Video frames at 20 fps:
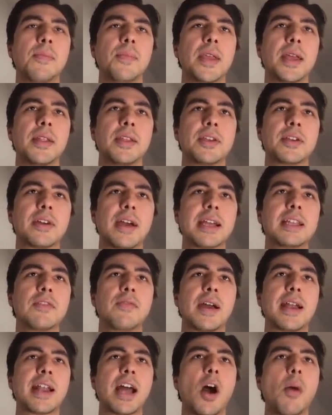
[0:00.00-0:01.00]
And here I
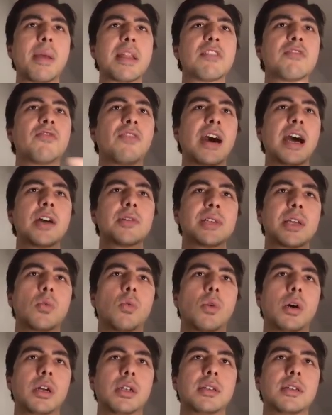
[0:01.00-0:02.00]
define how many files I
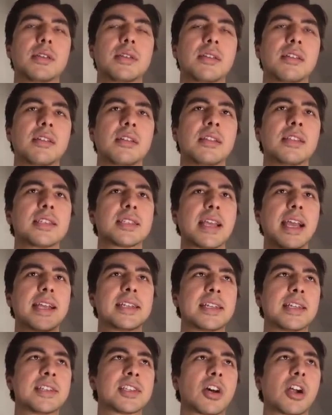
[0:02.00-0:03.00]
want. In this
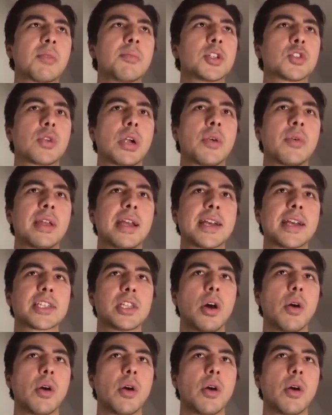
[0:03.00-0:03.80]
case, it's arbitrary as